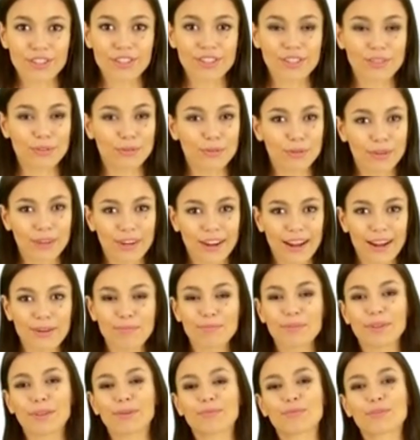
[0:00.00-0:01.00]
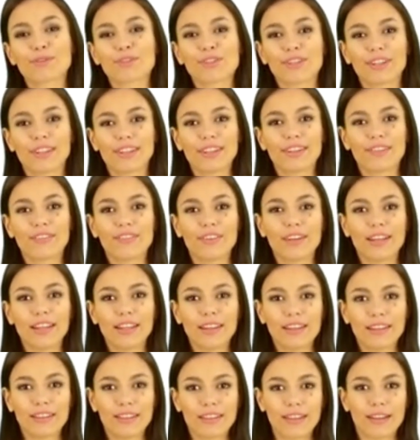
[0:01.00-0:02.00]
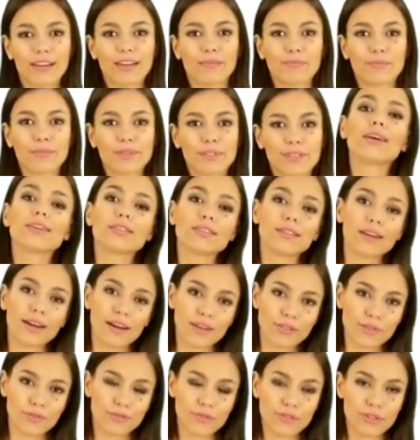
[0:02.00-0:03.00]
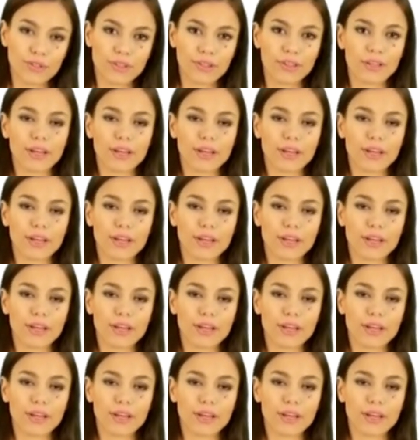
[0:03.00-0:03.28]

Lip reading: has been given as a shot daily for 10 to 15 days.